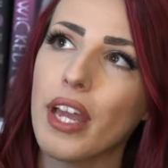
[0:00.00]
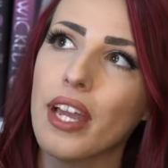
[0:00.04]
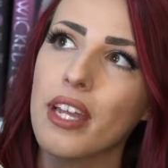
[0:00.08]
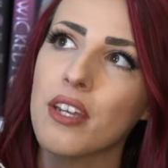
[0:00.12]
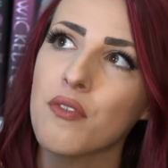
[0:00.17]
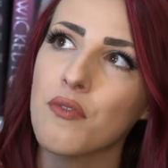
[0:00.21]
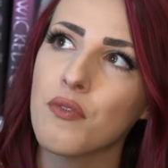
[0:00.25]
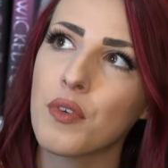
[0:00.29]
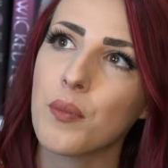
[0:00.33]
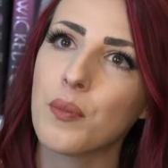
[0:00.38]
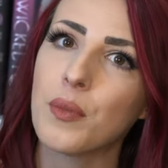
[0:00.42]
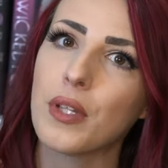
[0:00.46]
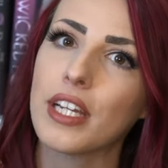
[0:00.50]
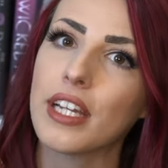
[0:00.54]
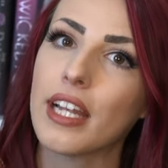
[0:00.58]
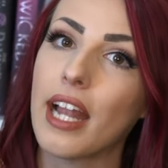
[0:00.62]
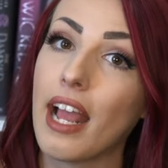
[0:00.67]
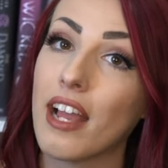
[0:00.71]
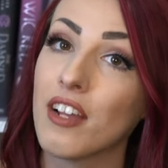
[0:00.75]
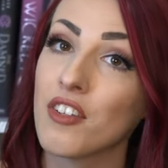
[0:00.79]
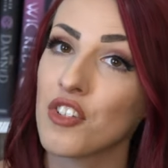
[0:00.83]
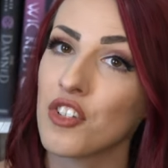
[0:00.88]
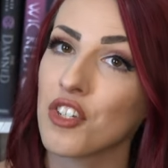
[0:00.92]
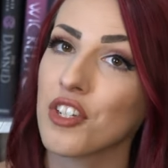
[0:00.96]
and From Blood and
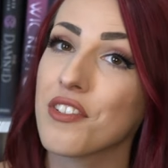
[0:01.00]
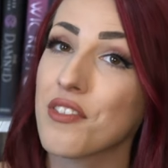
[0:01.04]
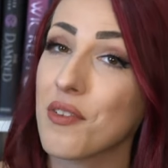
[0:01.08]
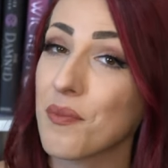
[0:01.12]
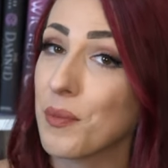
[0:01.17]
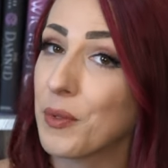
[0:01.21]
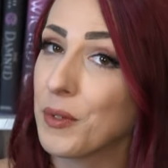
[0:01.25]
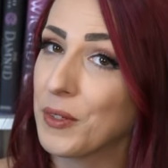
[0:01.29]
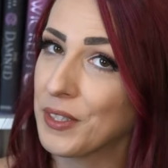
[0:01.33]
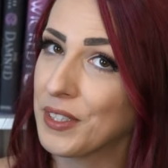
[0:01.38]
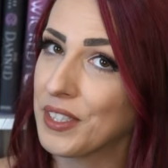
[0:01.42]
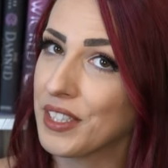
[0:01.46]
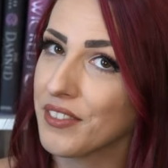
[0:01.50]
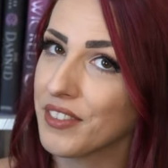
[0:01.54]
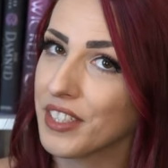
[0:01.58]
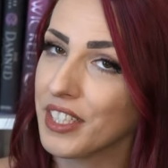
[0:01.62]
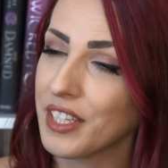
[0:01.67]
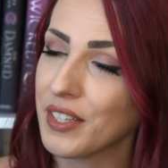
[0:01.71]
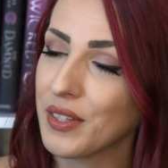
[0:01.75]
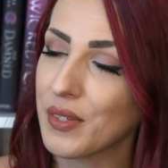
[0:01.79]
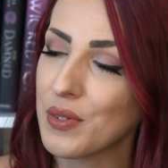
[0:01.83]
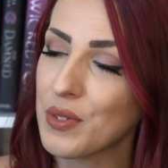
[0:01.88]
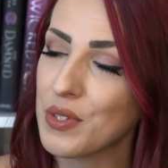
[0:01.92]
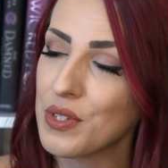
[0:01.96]
Ash because I'm currently
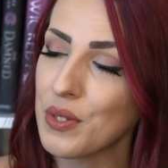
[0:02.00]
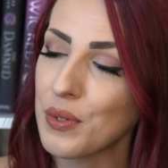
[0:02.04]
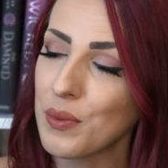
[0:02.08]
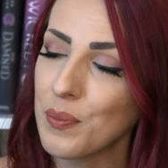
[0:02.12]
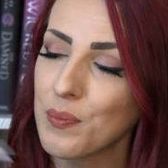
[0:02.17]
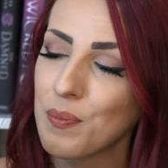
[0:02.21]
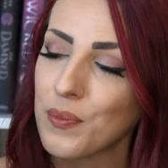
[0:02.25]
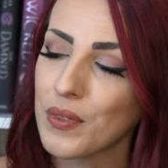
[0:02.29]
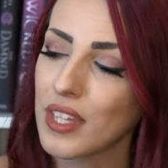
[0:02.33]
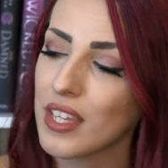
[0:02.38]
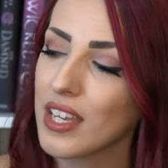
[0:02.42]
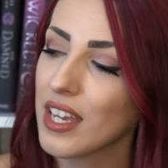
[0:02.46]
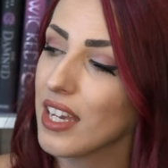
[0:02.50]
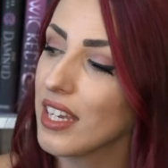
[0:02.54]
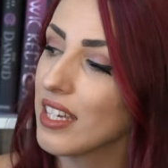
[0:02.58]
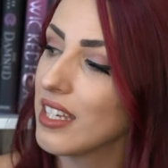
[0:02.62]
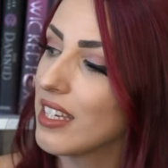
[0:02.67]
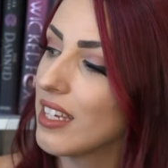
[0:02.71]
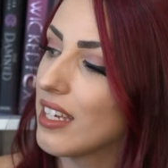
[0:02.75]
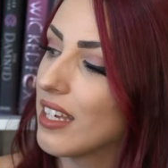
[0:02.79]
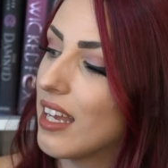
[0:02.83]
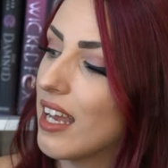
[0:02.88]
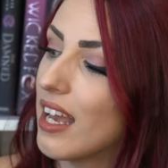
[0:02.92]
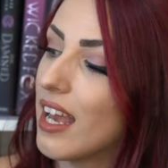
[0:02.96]
reading those two.
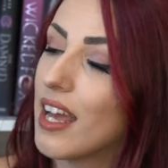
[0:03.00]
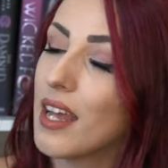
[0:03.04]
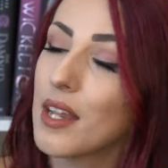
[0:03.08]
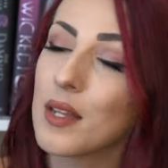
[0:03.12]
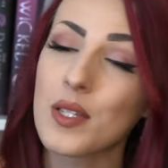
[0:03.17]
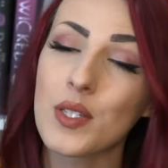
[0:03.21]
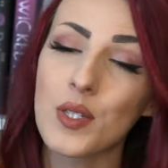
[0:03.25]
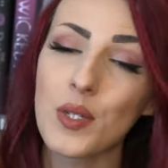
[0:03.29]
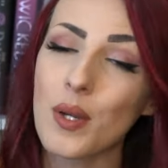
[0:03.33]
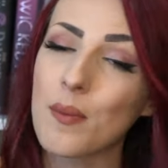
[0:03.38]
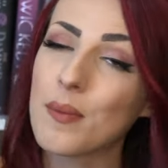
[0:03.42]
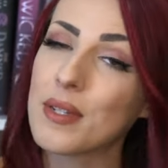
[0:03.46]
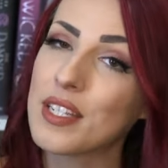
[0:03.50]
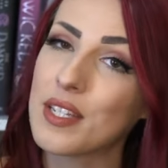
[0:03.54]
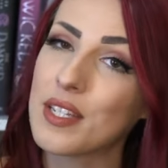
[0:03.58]
Uh, so I'm